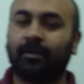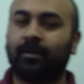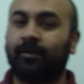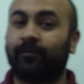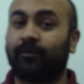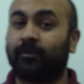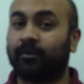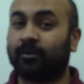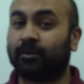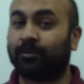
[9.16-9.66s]

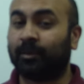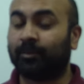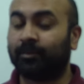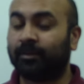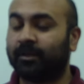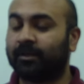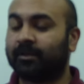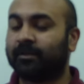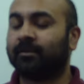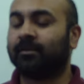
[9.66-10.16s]
if you don't
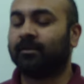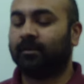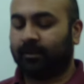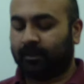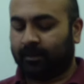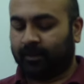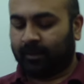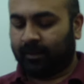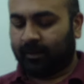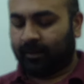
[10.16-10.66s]
remember it.
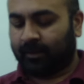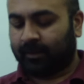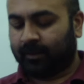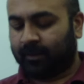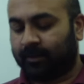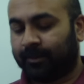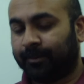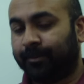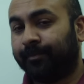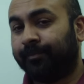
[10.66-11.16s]

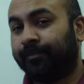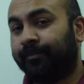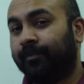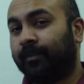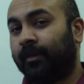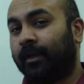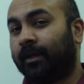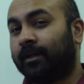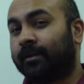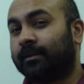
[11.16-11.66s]
Um,
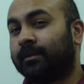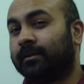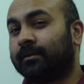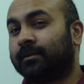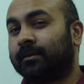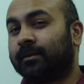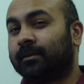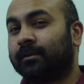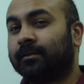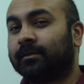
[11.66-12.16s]
and
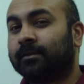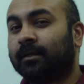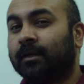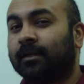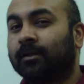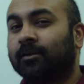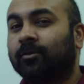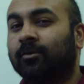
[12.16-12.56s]
this is a